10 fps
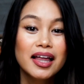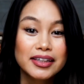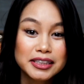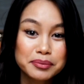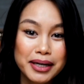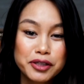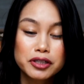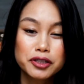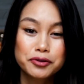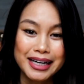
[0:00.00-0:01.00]
This way
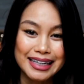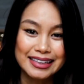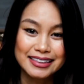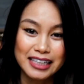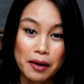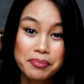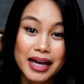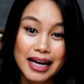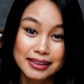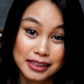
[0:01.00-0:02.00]
you're creating depth
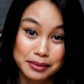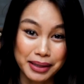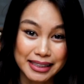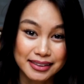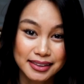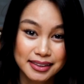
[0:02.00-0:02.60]
and space.